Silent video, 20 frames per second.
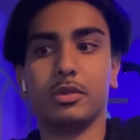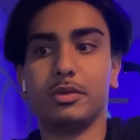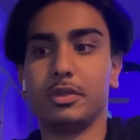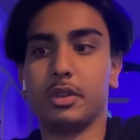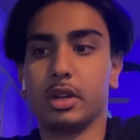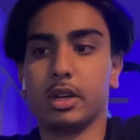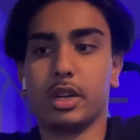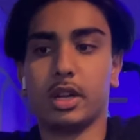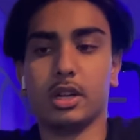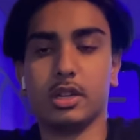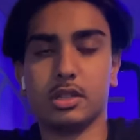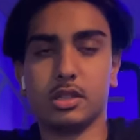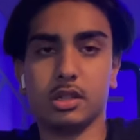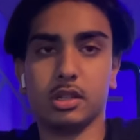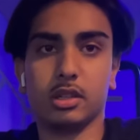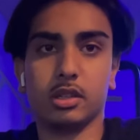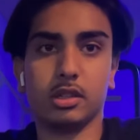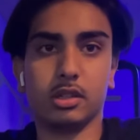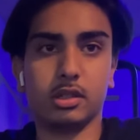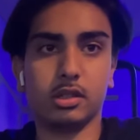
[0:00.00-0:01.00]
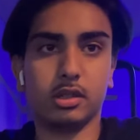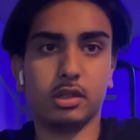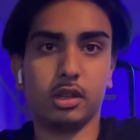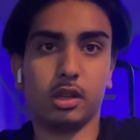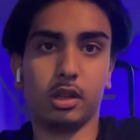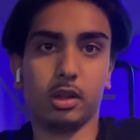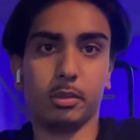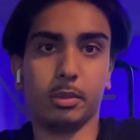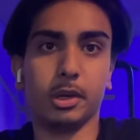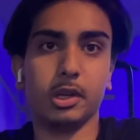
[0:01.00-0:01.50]
If y'all can't tell, look
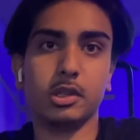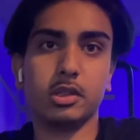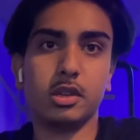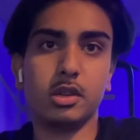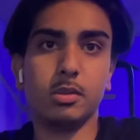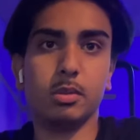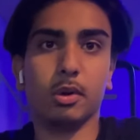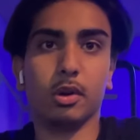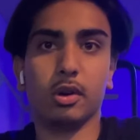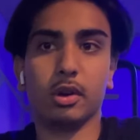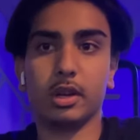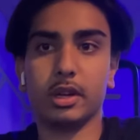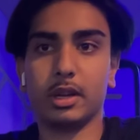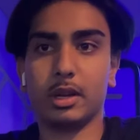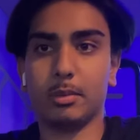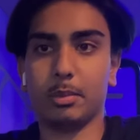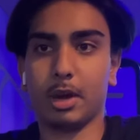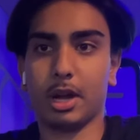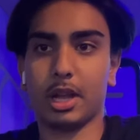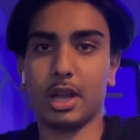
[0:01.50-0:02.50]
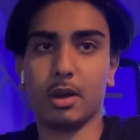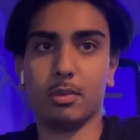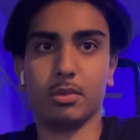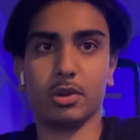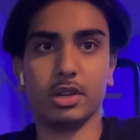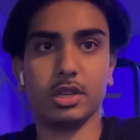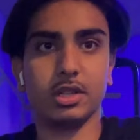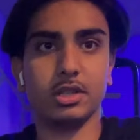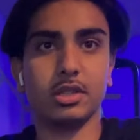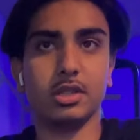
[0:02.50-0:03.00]
at the mouse keyboard. And my camera
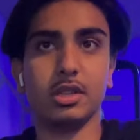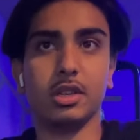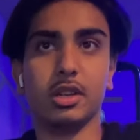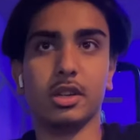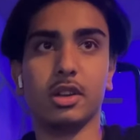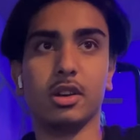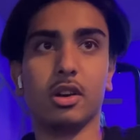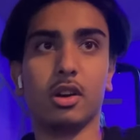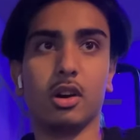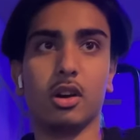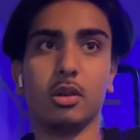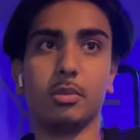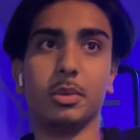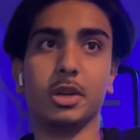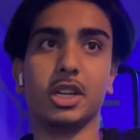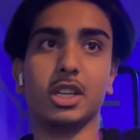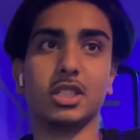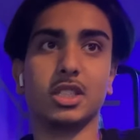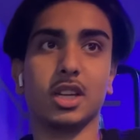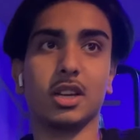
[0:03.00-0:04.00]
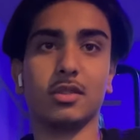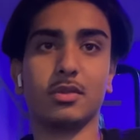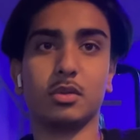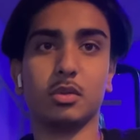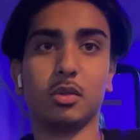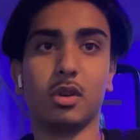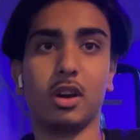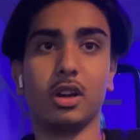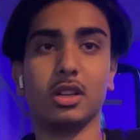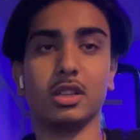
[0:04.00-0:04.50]
is indeed on because I have to
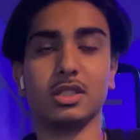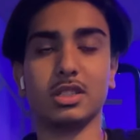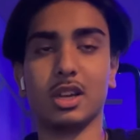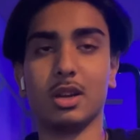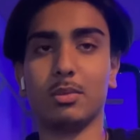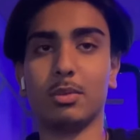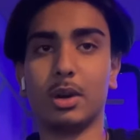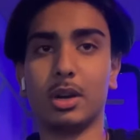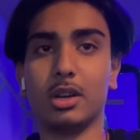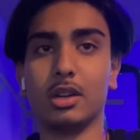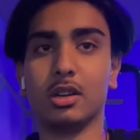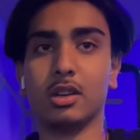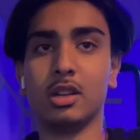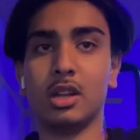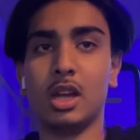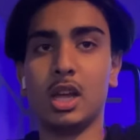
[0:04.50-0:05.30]
write an exam right now.